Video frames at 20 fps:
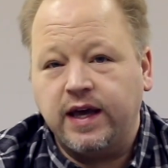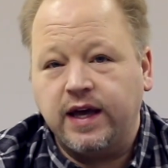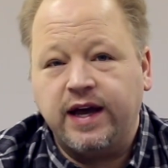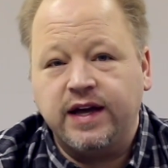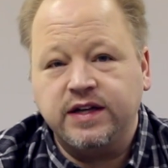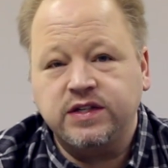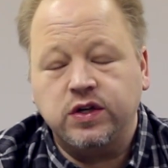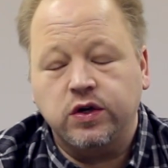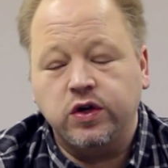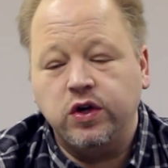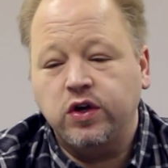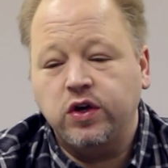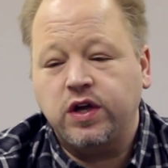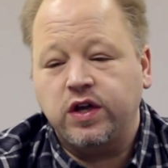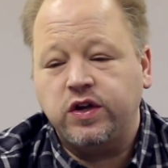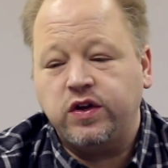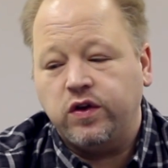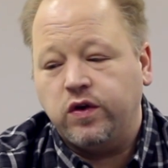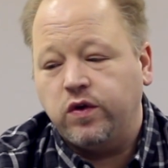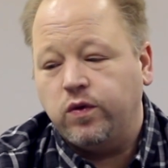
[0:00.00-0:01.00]
Yeah, so you
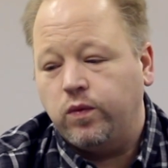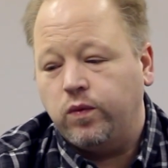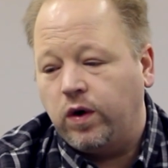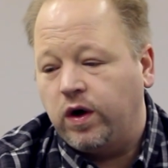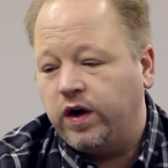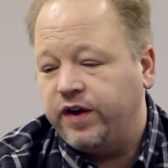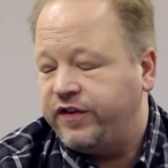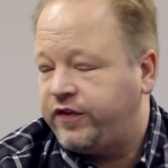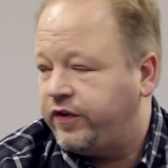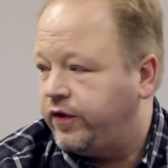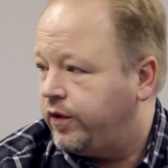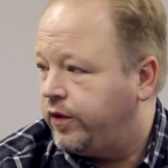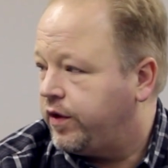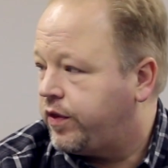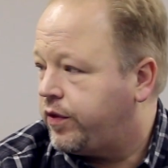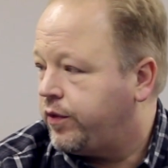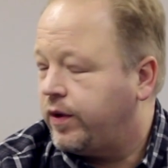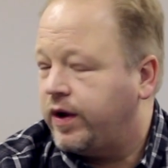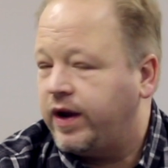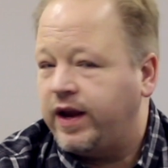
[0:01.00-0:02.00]
could do 1, 2,
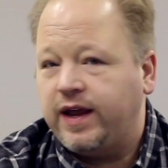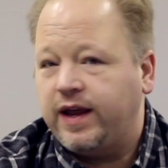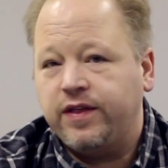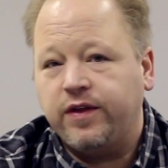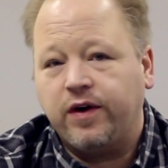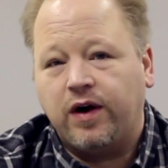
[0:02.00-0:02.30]
or 3.